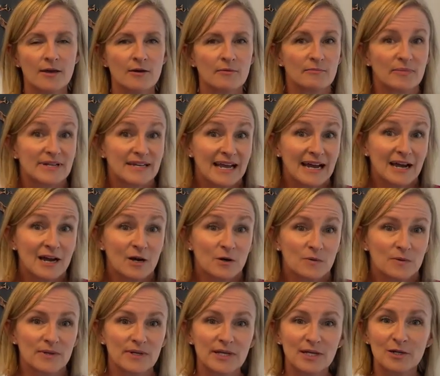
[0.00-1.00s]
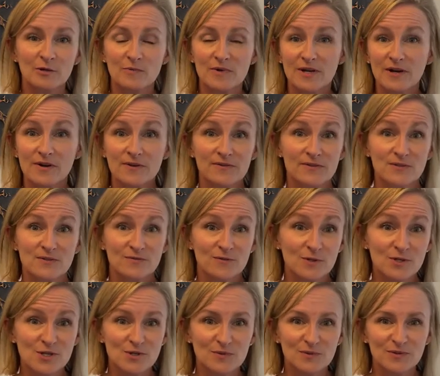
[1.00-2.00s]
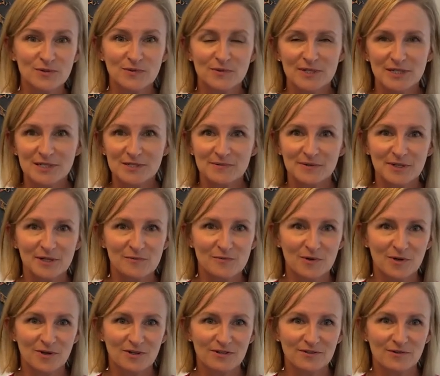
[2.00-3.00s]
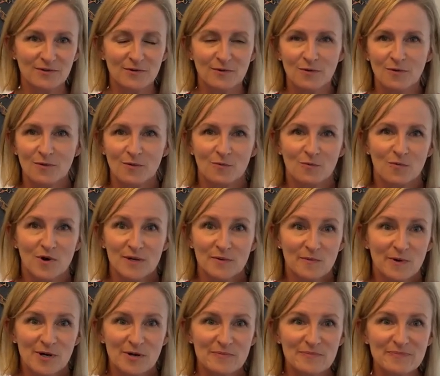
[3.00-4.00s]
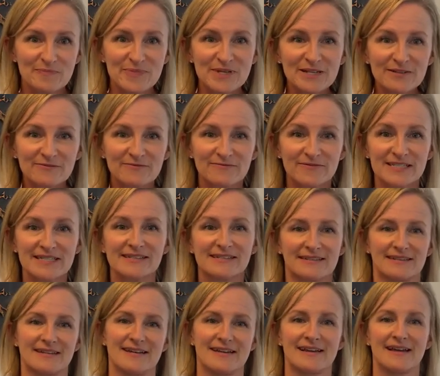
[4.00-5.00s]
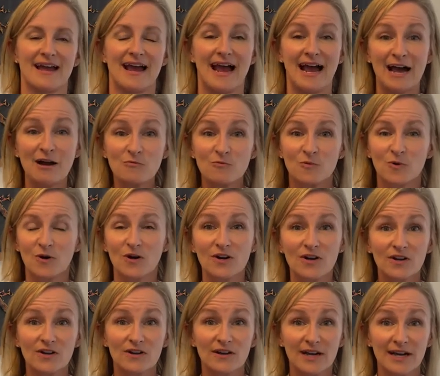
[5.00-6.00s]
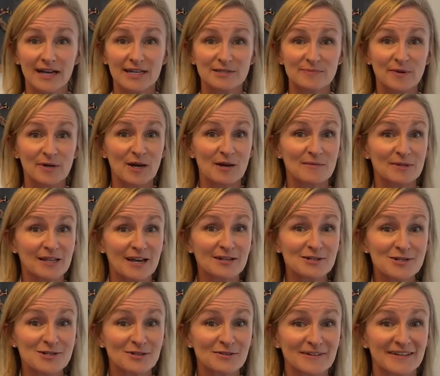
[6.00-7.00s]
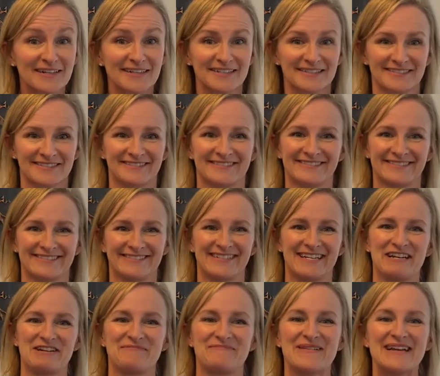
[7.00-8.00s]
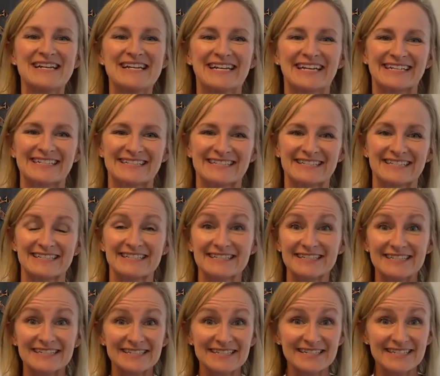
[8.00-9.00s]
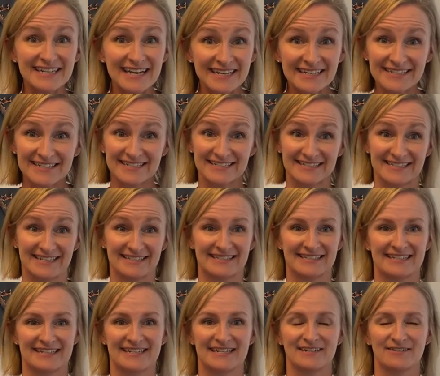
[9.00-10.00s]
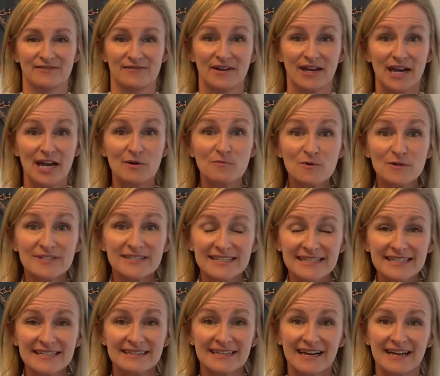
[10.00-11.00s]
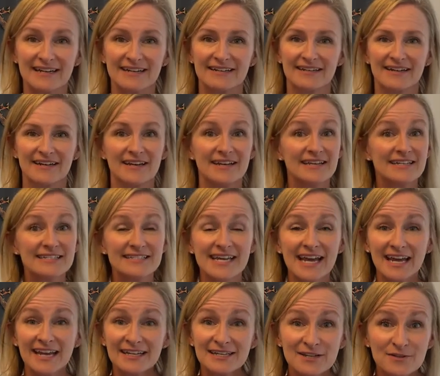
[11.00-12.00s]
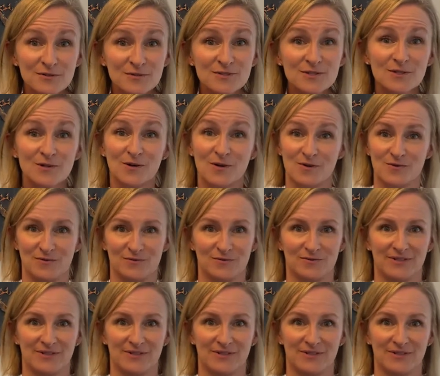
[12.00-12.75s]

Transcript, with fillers: But now, here we are in this virtual 2020 world, one where being physically at work has become a luxury. In many cases, it's not a necessity, and we're seeing that 10 years ago.